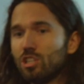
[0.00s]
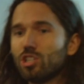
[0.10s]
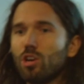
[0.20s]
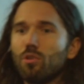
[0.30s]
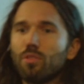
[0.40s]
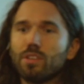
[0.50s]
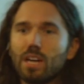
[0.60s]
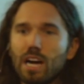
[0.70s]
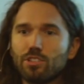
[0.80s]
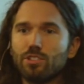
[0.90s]
So the
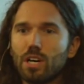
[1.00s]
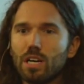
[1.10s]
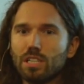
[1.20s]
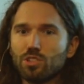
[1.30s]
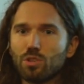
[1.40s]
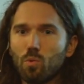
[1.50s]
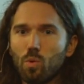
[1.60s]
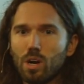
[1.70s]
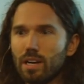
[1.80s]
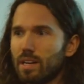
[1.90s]
doctor does
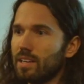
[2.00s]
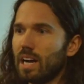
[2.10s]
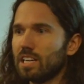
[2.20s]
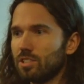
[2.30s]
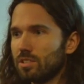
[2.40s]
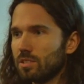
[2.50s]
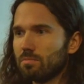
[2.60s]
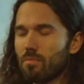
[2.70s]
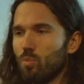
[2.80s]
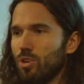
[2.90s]
what a
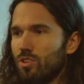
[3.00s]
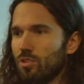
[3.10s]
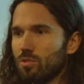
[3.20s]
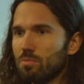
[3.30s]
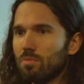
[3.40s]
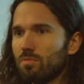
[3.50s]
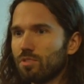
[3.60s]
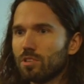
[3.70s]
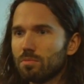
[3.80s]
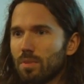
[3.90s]
doctor would do
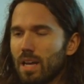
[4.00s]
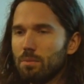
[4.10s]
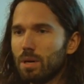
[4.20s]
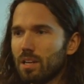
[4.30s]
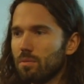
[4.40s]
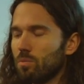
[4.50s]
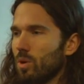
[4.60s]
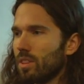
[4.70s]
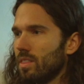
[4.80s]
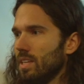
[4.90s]
for anybody
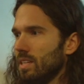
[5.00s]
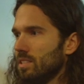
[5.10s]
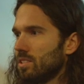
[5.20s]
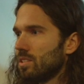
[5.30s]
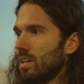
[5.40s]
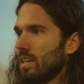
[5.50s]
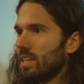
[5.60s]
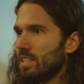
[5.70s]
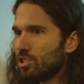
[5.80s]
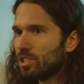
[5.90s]
with these
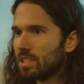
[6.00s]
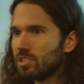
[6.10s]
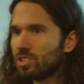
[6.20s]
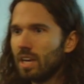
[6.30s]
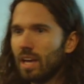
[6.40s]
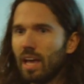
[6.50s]
conditions